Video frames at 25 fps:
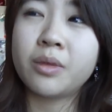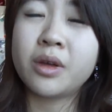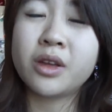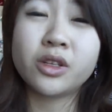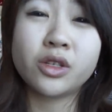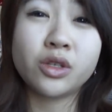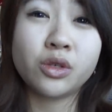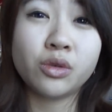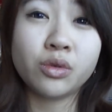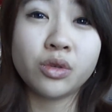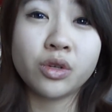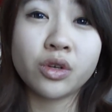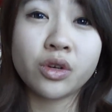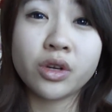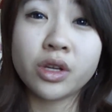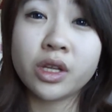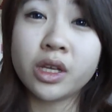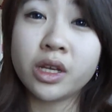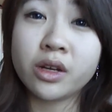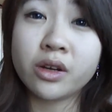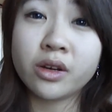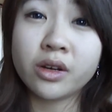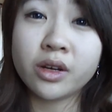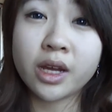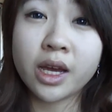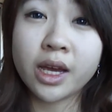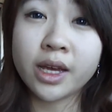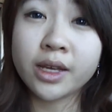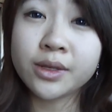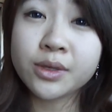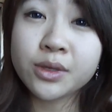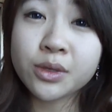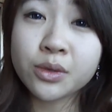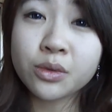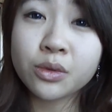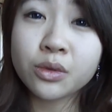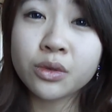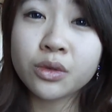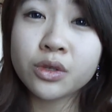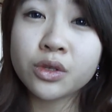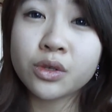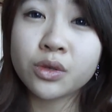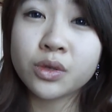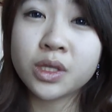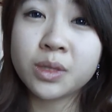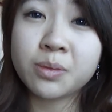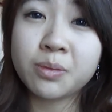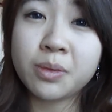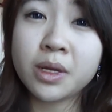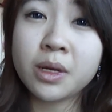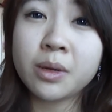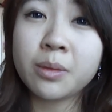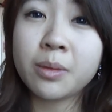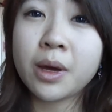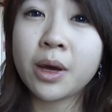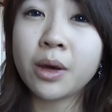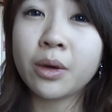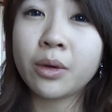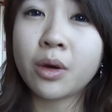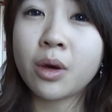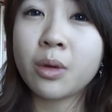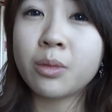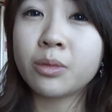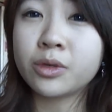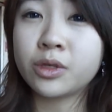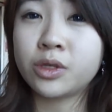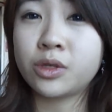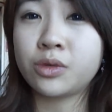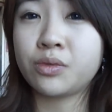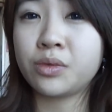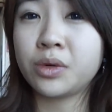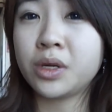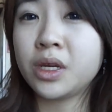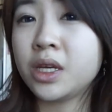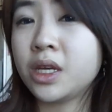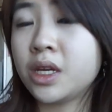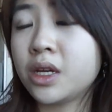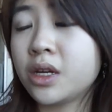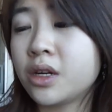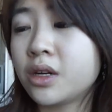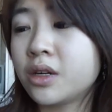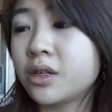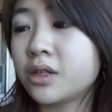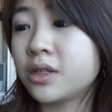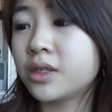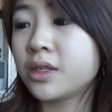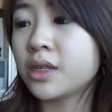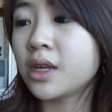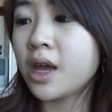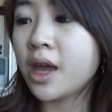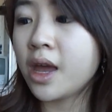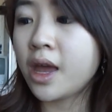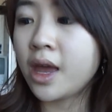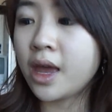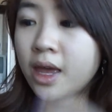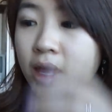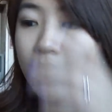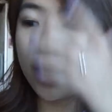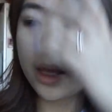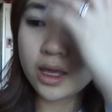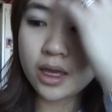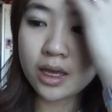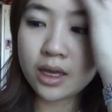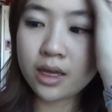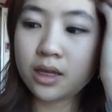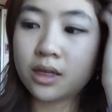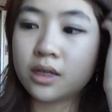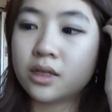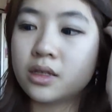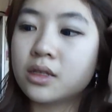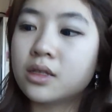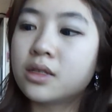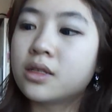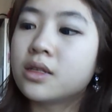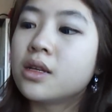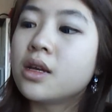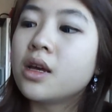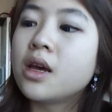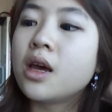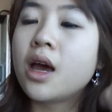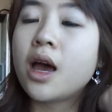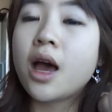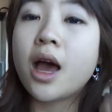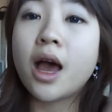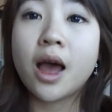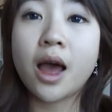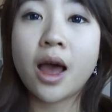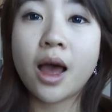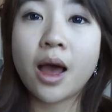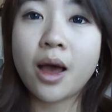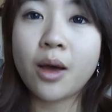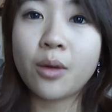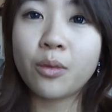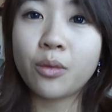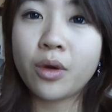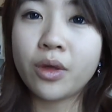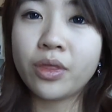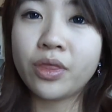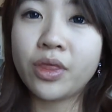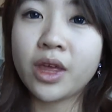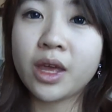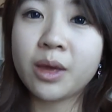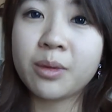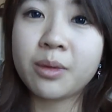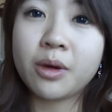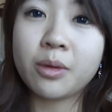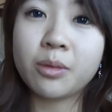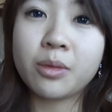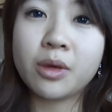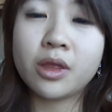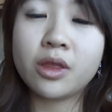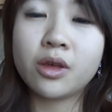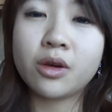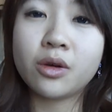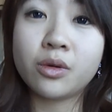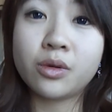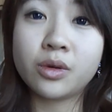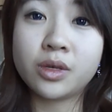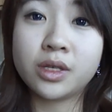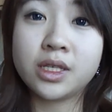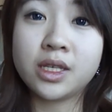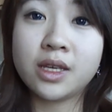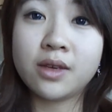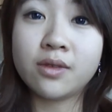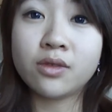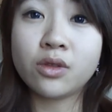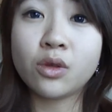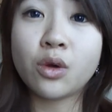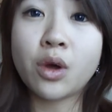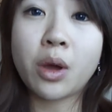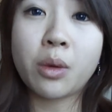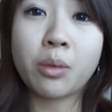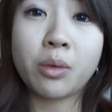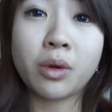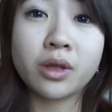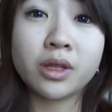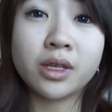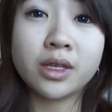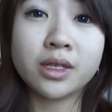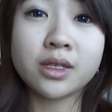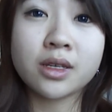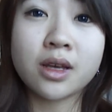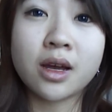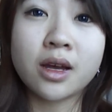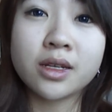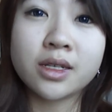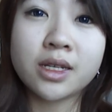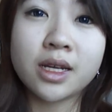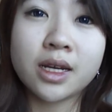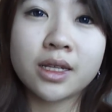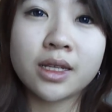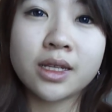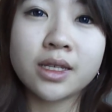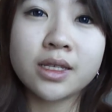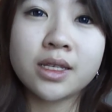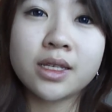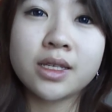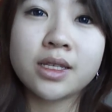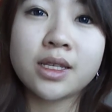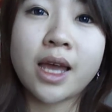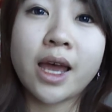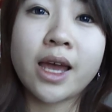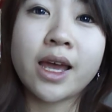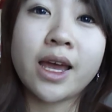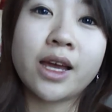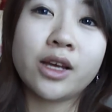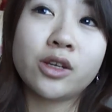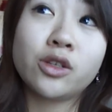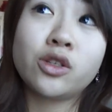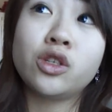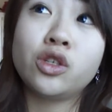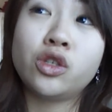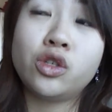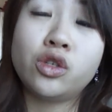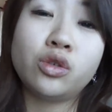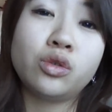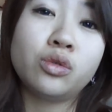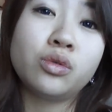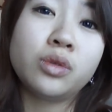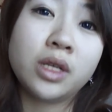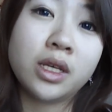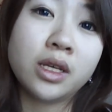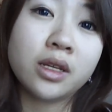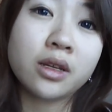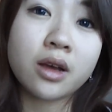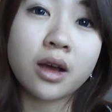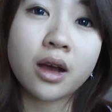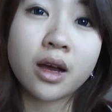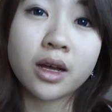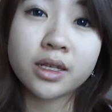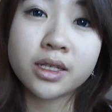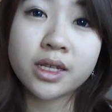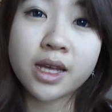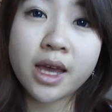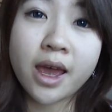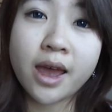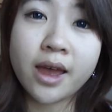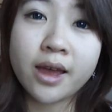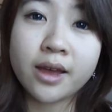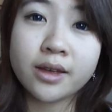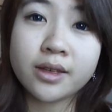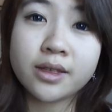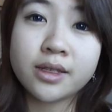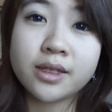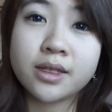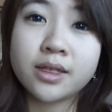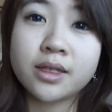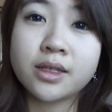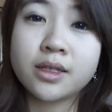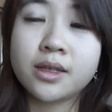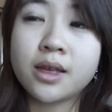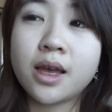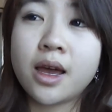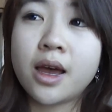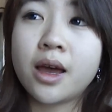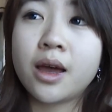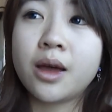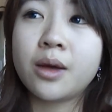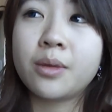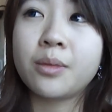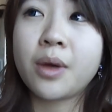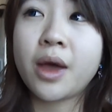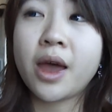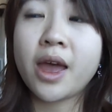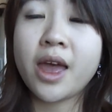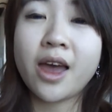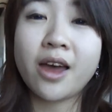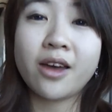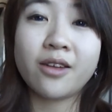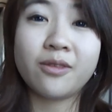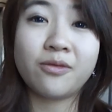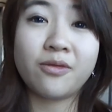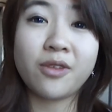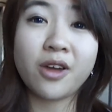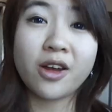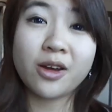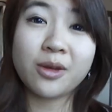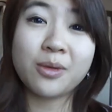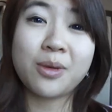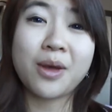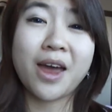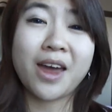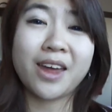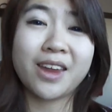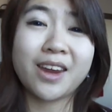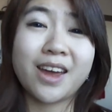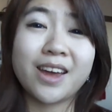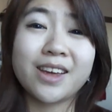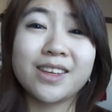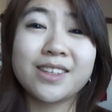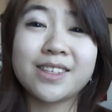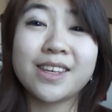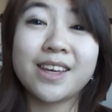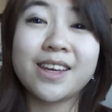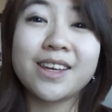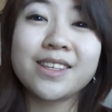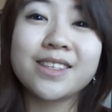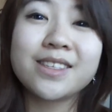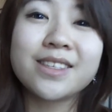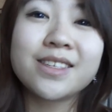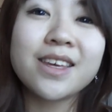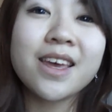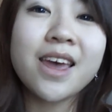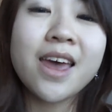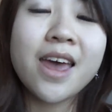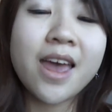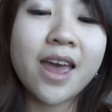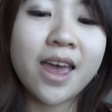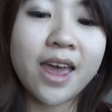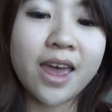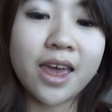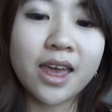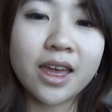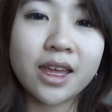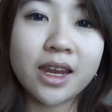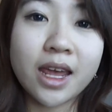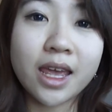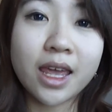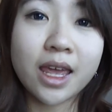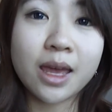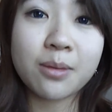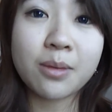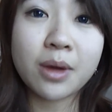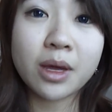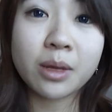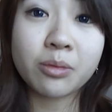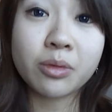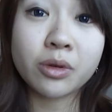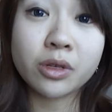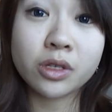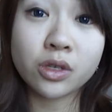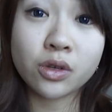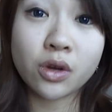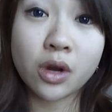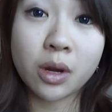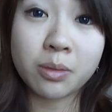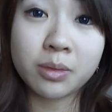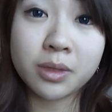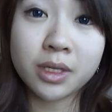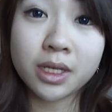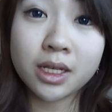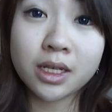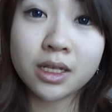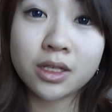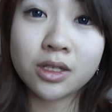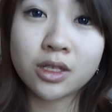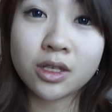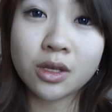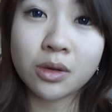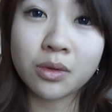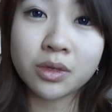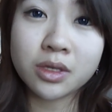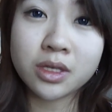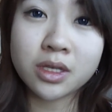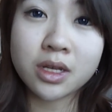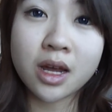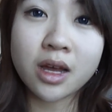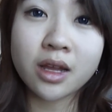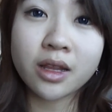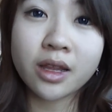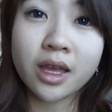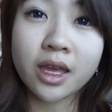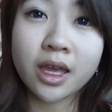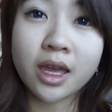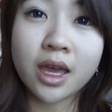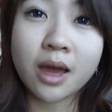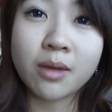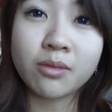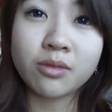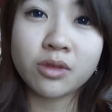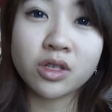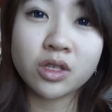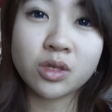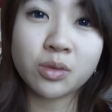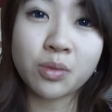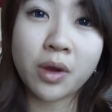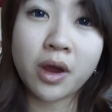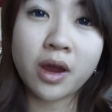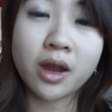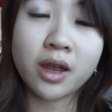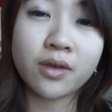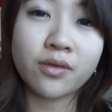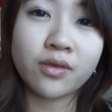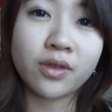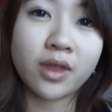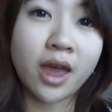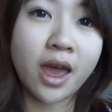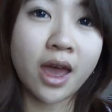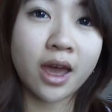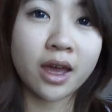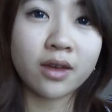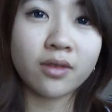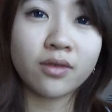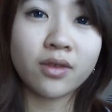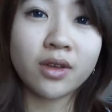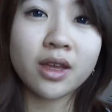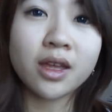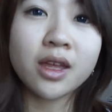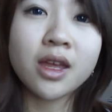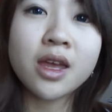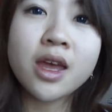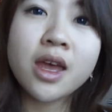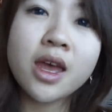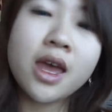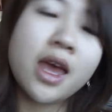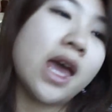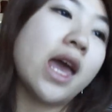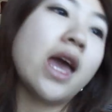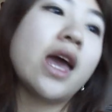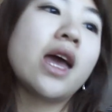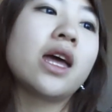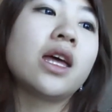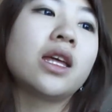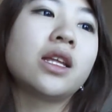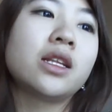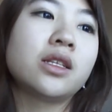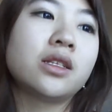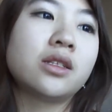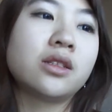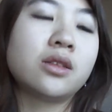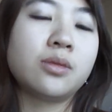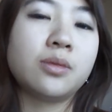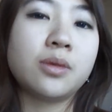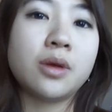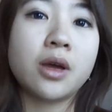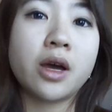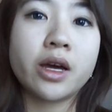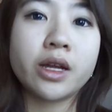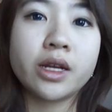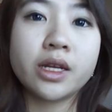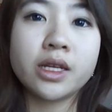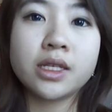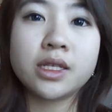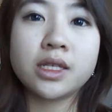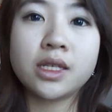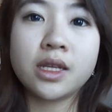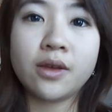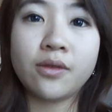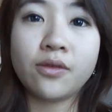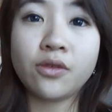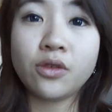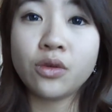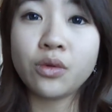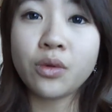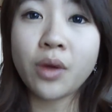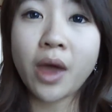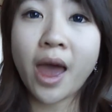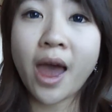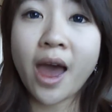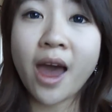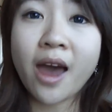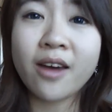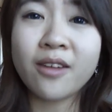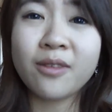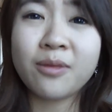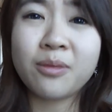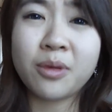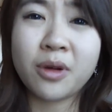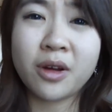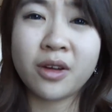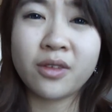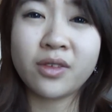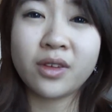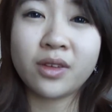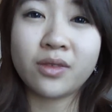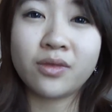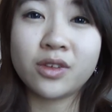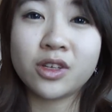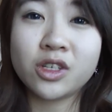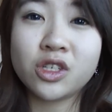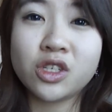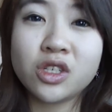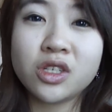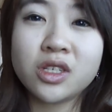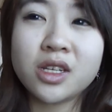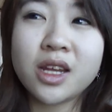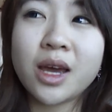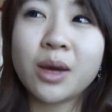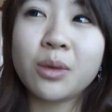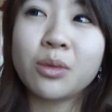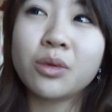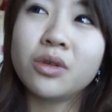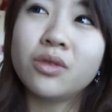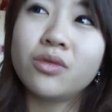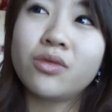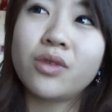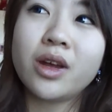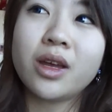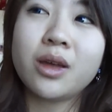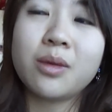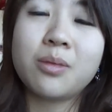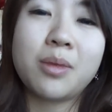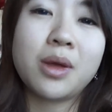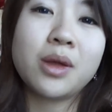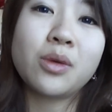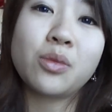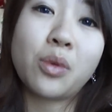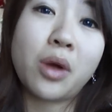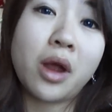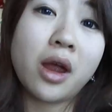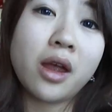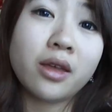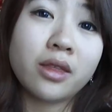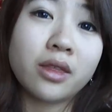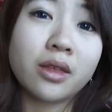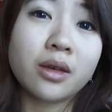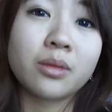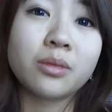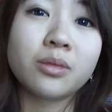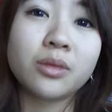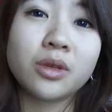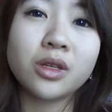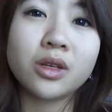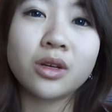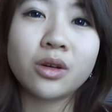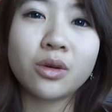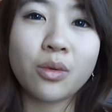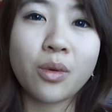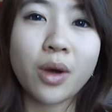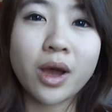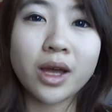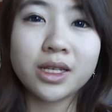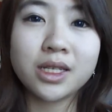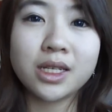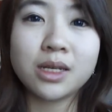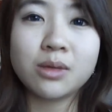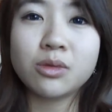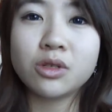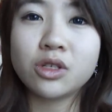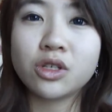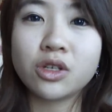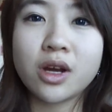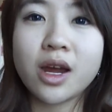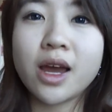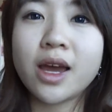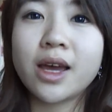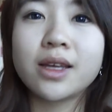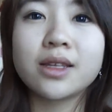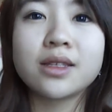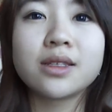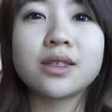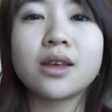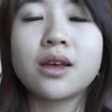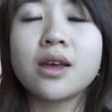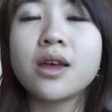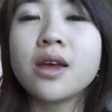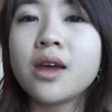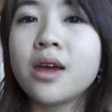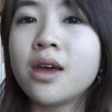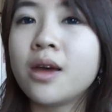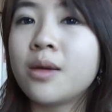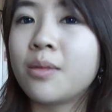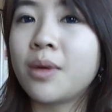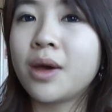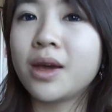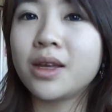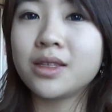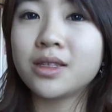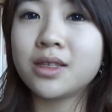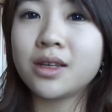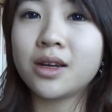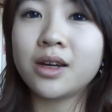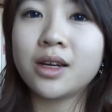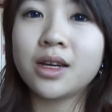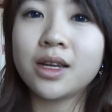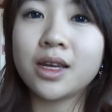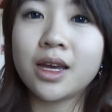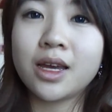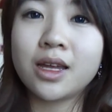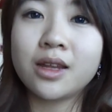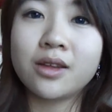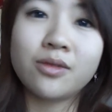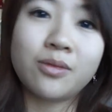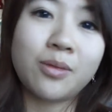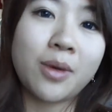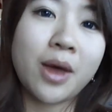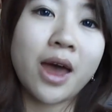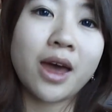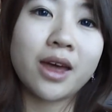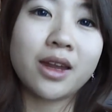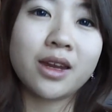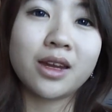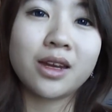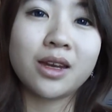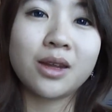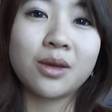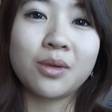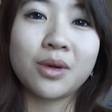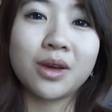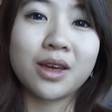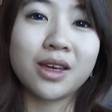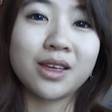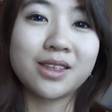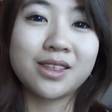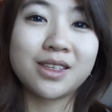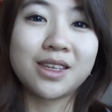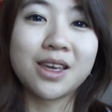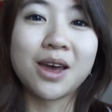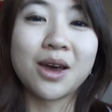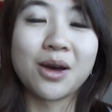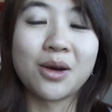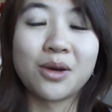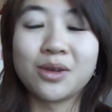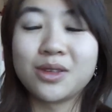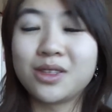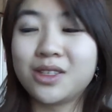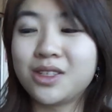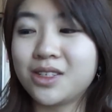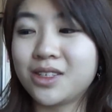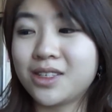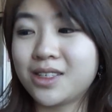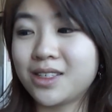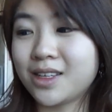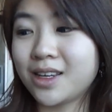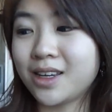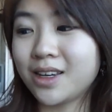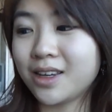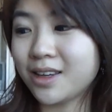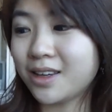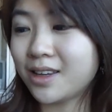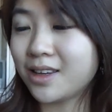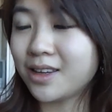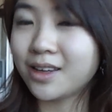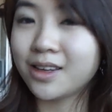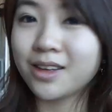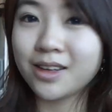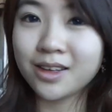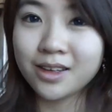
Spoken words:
junior year in high school, so it's been about almost 3 years. And one thing about me though is even though I wear these contact lenses, I actually do need contacts. I have very bad eyesight and I get mine prescripted, so it's not like I'm just wearing it for the heck of it. And to be honest, if you have perfect vision, I wouldn't recommend wearing them. You know, why damage your eyes? Mine's already kind of bad anyway, so it's just like,